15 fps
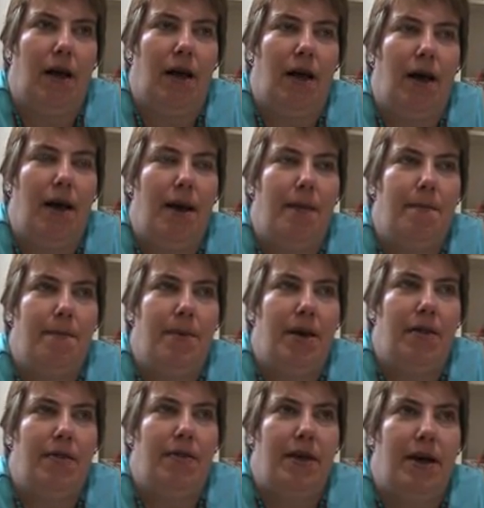
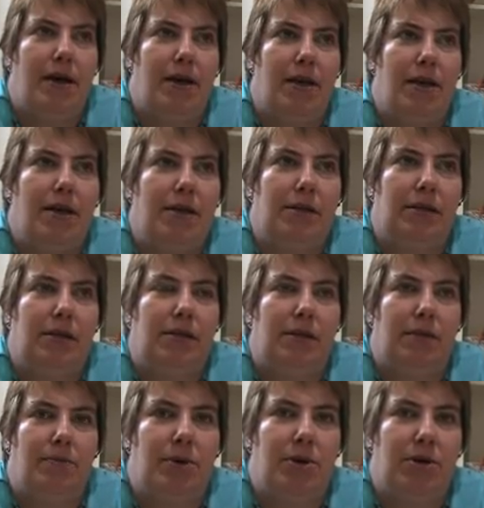In that case, it's
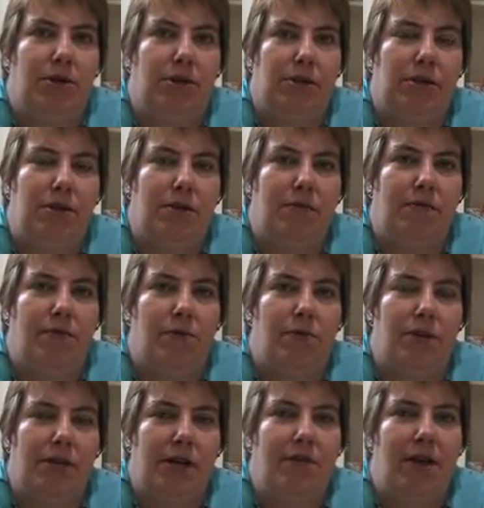the person for
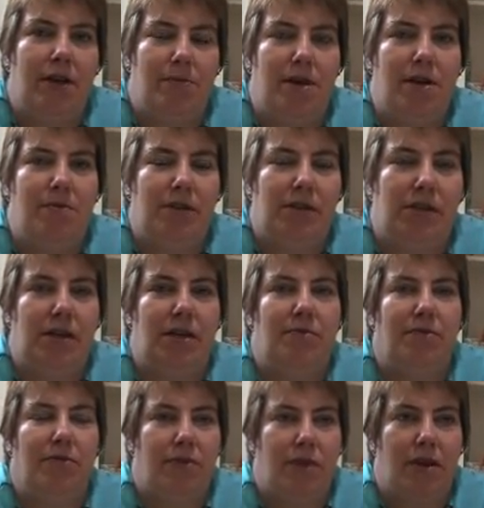the direct payment
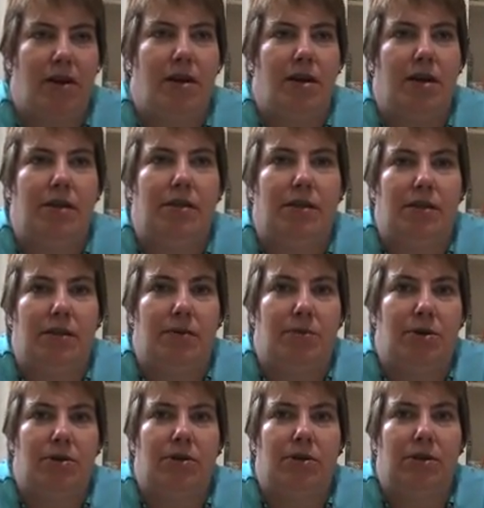scheme. For that case, it's the
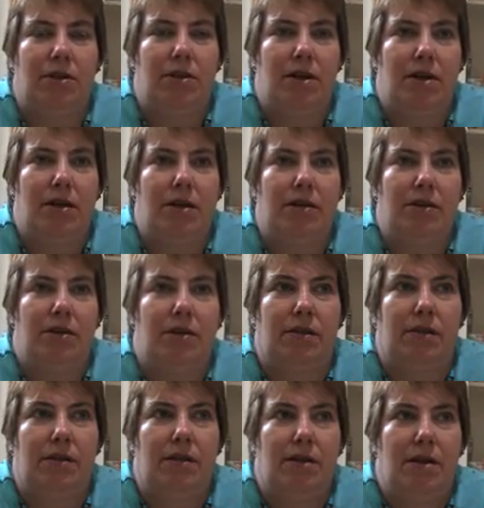person that is
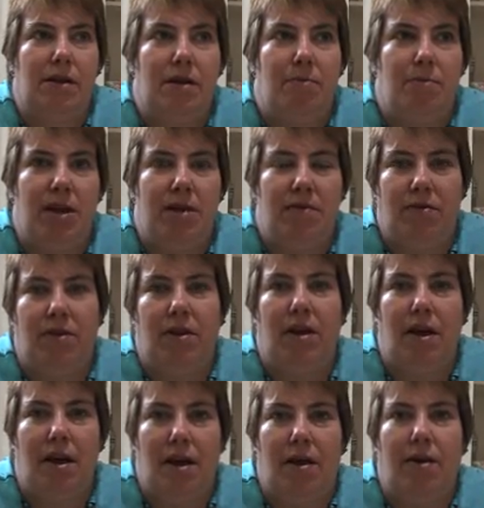paying for the
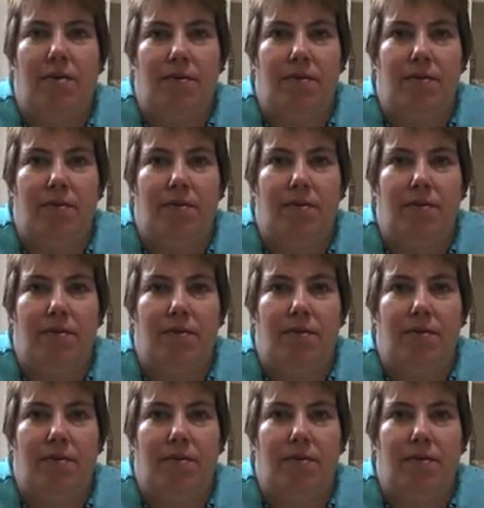care.